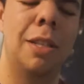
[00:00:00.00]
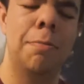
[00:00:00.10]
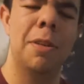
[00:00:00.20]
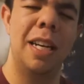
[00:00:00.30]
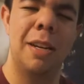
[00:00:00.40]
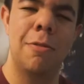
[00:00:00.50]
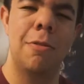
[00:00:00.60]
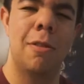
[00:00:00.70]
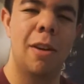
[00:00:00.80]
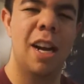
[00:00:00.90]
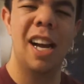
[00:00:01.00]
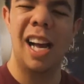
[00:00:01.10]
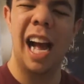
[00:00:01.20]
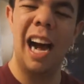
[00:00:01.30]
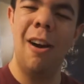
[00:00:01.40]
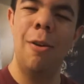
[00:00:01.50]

It's pretty cool. I